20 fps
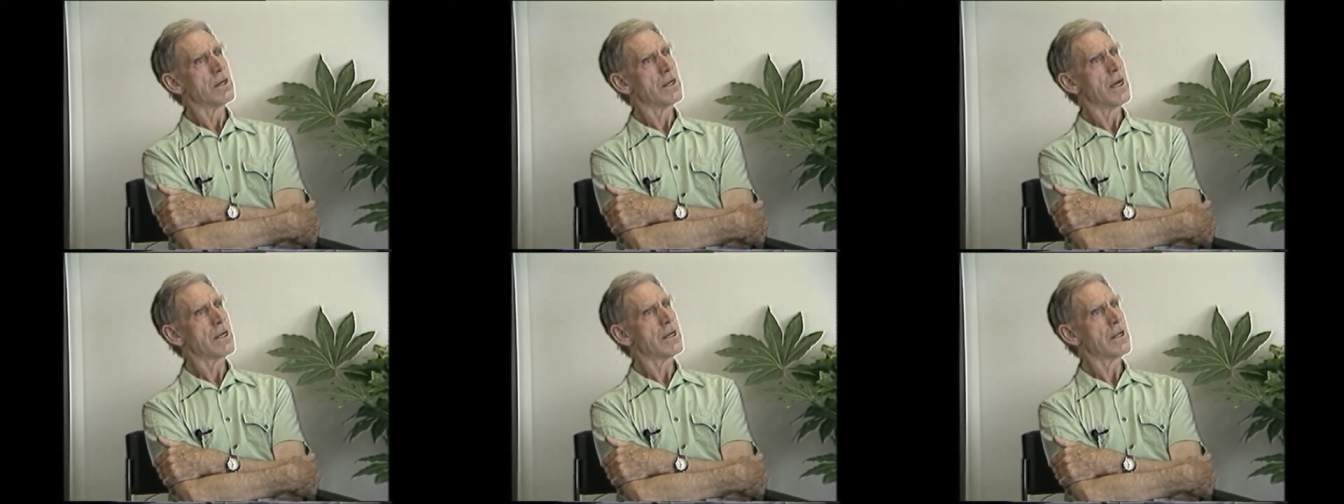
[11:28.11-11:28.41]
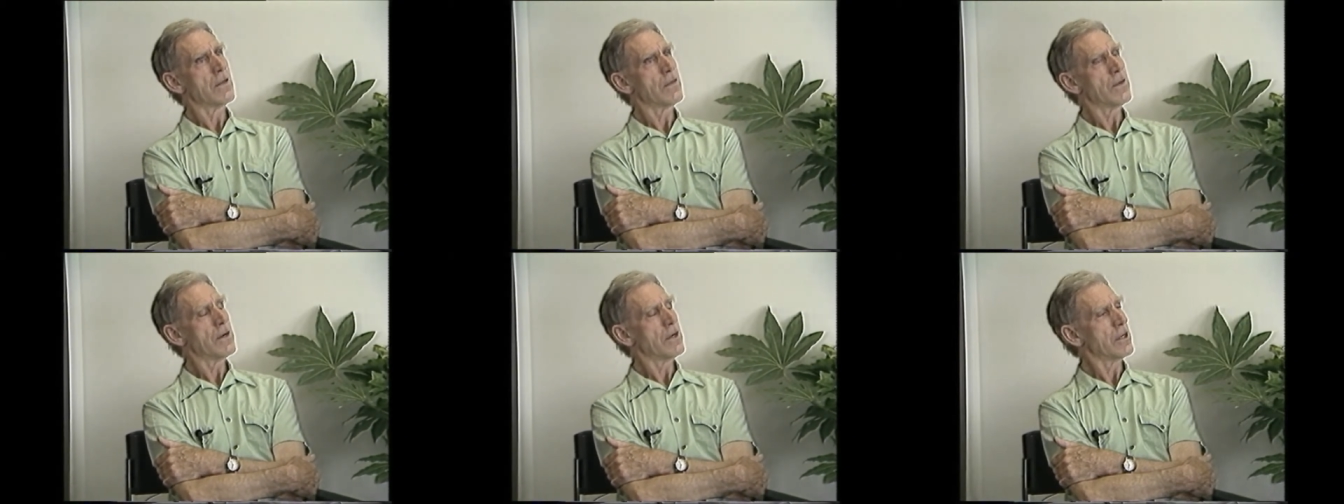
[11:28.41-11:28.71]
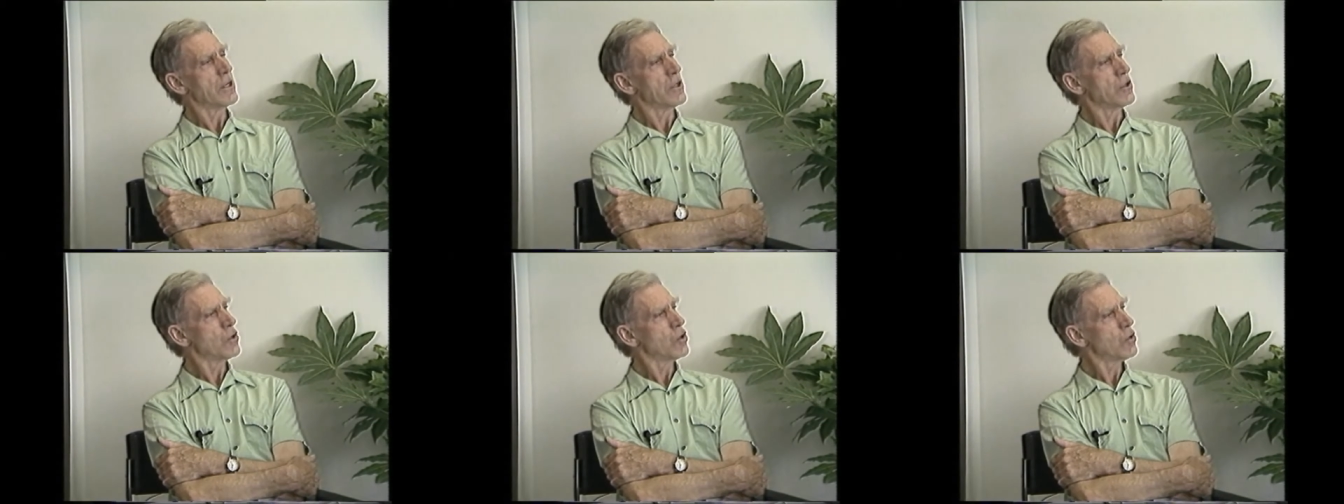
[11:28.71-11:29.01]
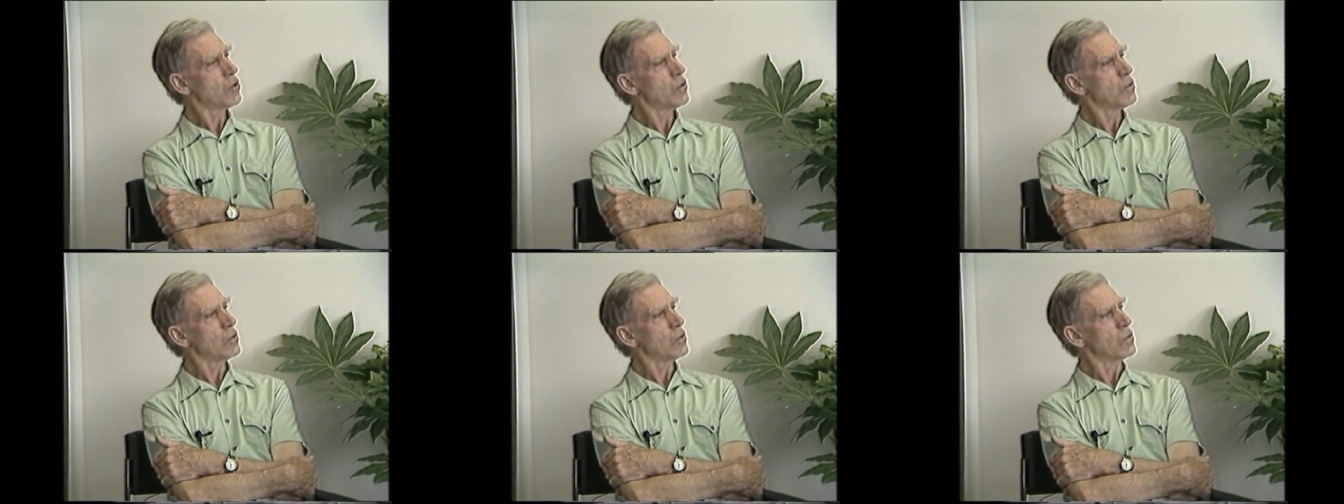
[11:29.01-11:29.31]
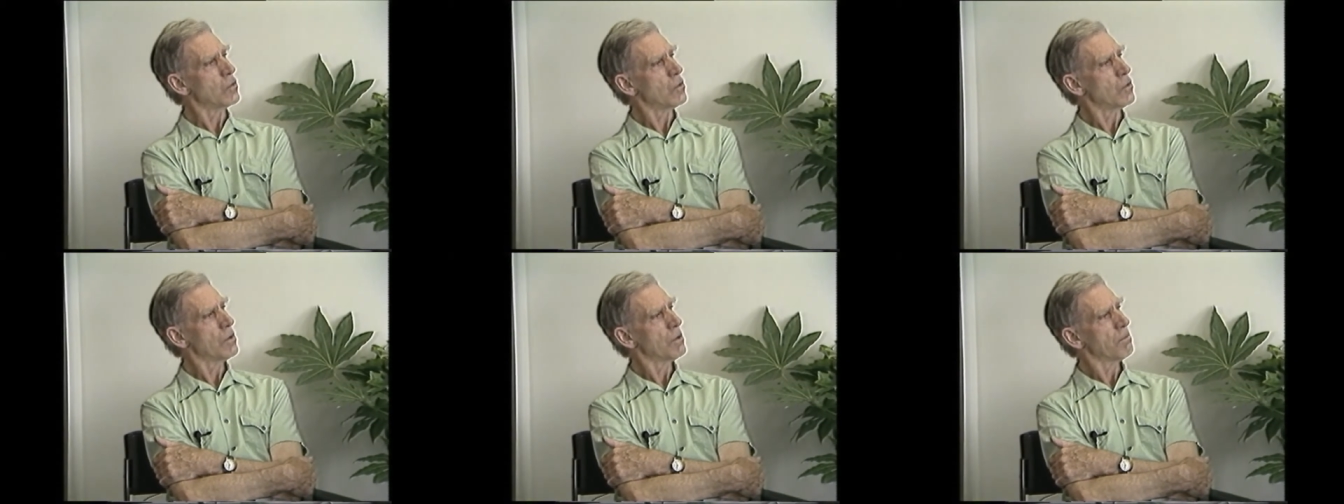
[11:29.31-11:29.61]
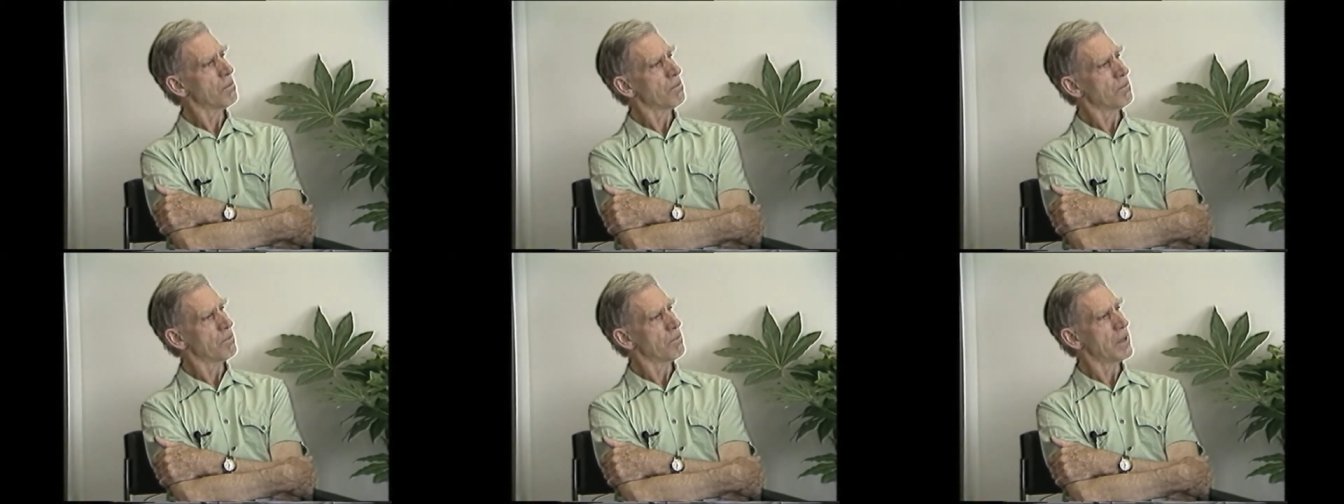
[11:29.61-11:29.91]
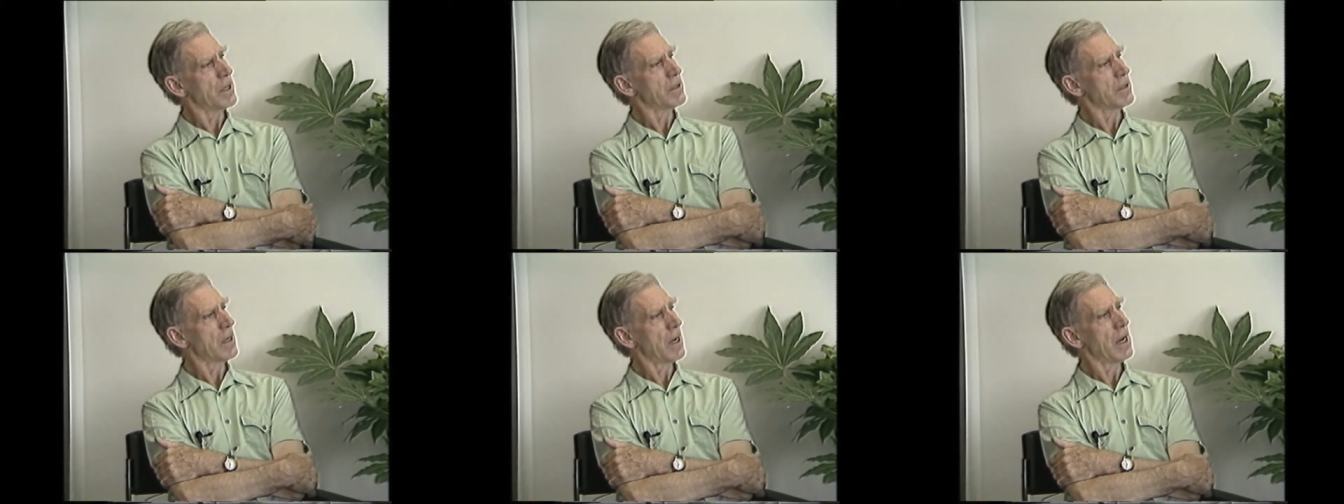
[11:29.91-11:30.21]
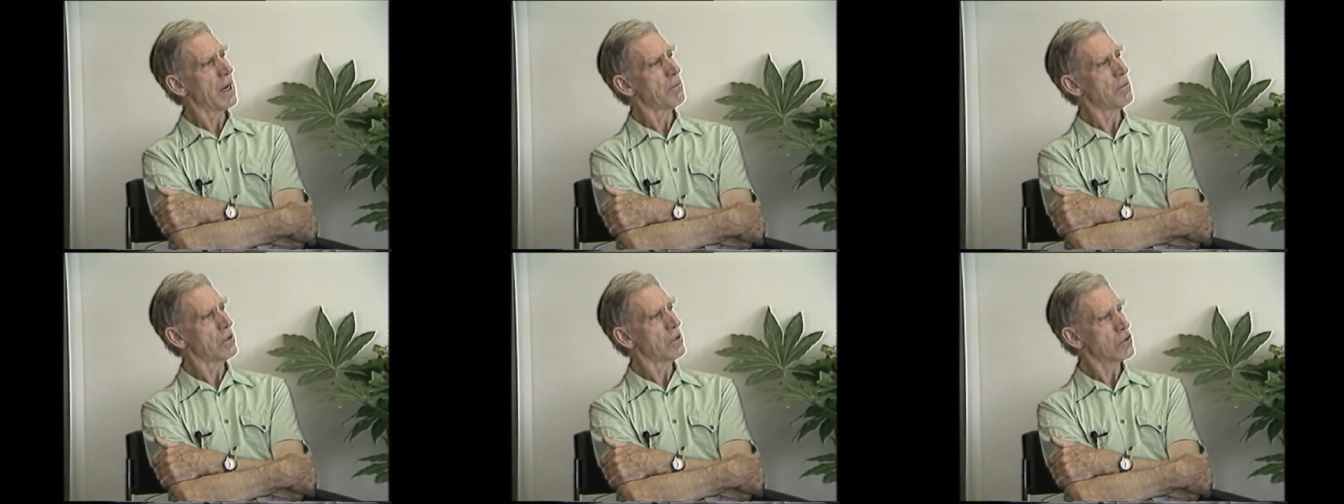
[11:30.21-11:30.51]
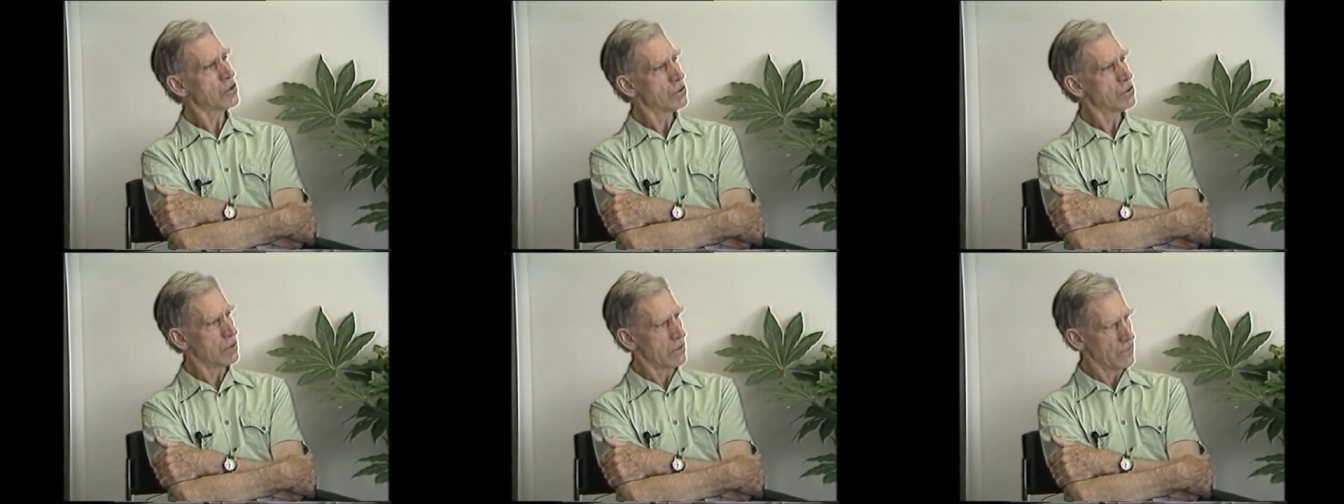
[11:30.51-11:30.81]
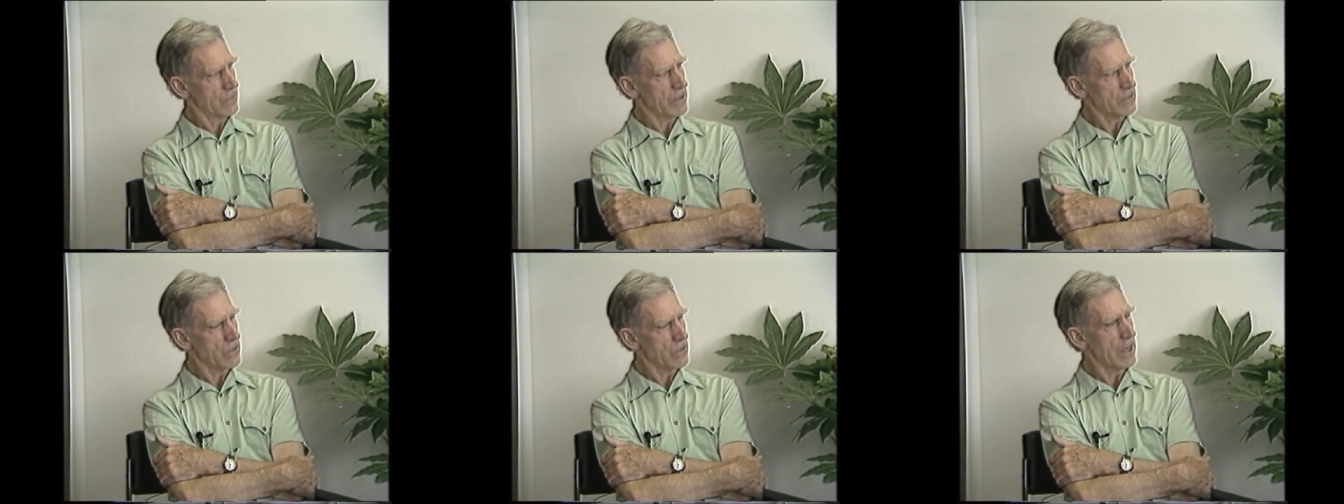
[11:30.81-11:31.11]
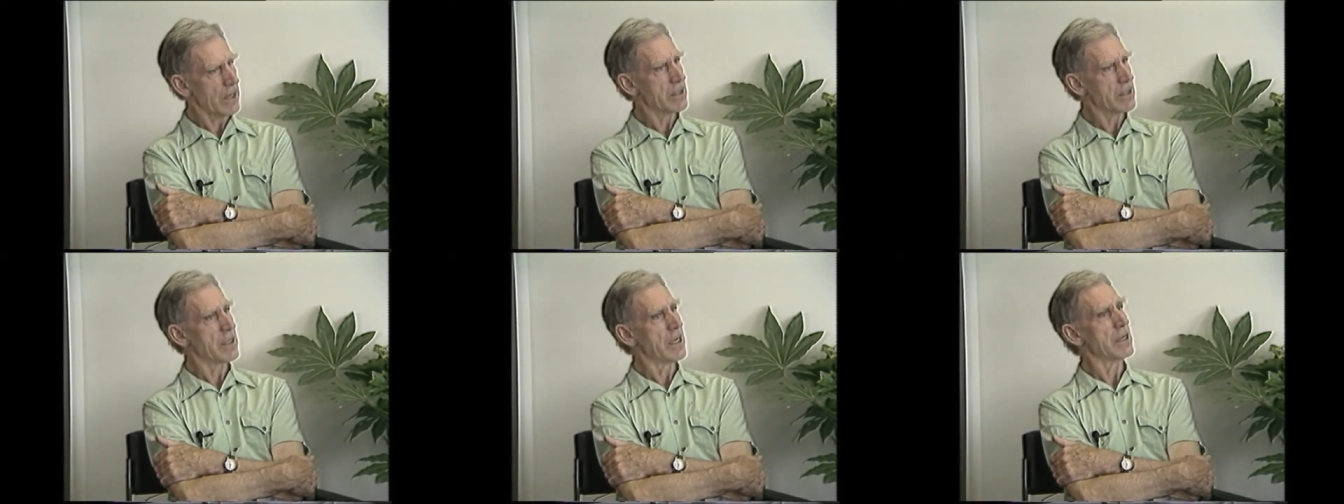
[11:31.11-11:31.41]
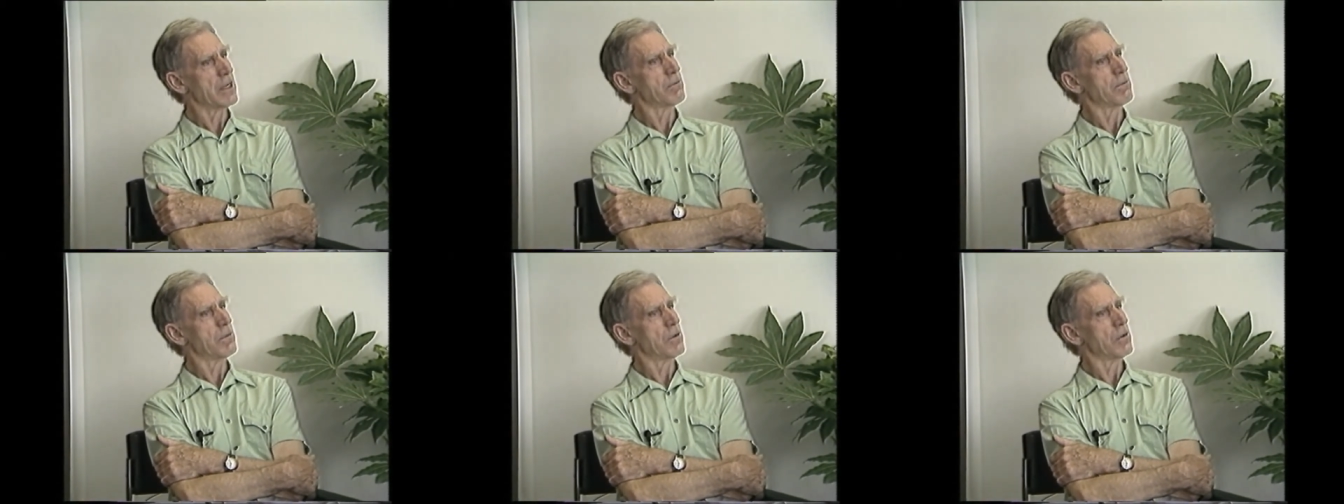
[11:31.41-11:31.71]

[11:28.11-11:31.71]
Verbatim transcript: 1932, uh -huh. but I'm not sure of the exact date.